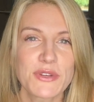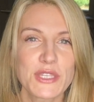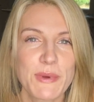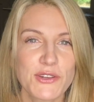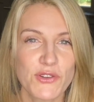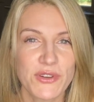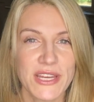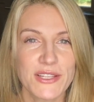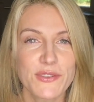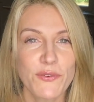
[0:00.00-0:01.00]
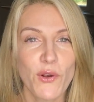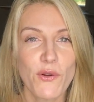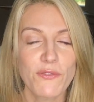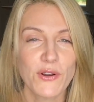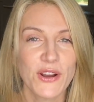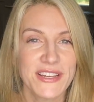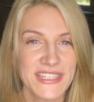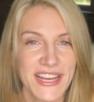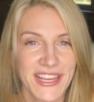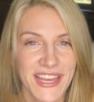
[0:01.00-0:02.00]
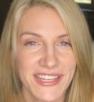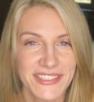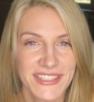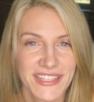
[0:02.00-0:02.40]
with special needs for over a decade.